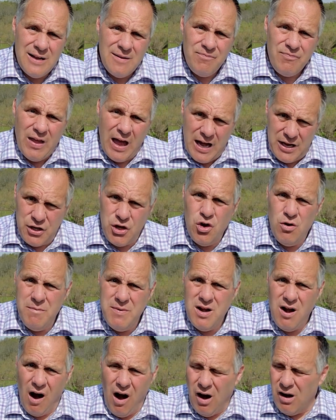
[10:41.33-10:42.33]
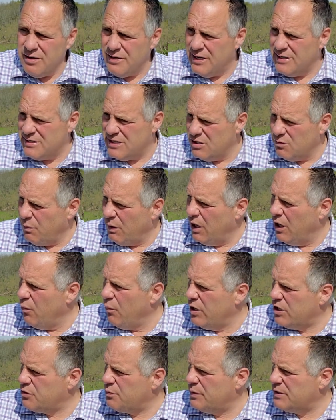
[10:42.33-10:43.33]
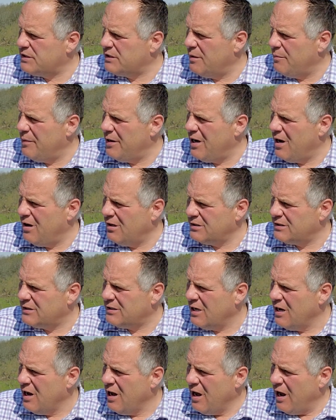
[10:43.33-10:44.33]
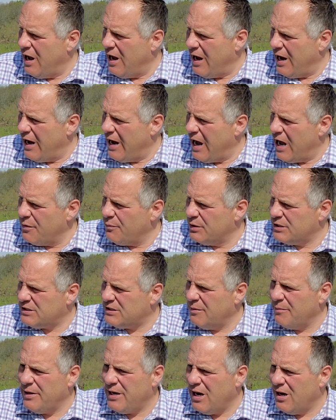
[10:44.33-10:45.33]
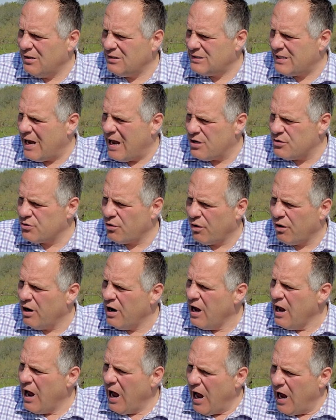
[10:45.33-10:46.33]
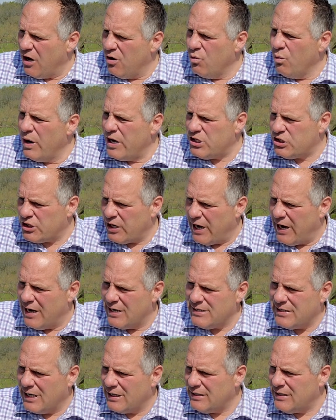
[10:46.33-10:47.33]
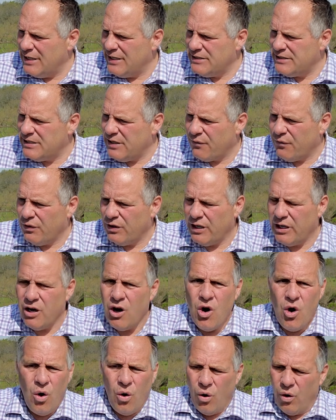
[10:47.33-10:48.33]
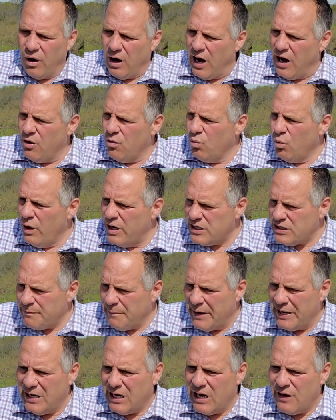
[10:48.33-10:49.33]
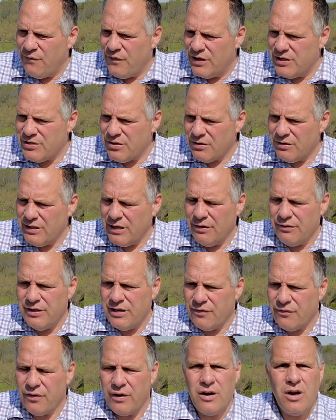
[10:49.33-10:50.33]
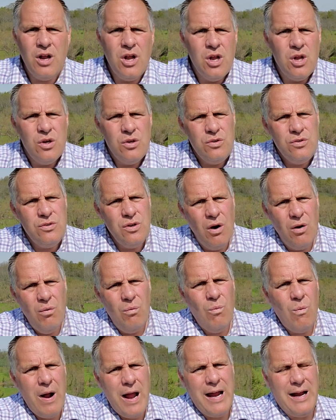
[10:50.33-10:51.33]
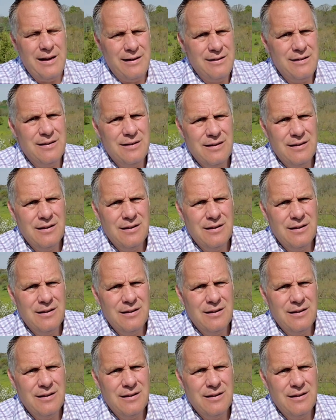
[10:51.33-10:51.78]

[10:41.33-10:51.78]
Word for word: that human heart that says, well, I wish what somebody else, I, I had what somebody else has, or I wished I had done things differently, or I wish my life had turned out different. Don't wait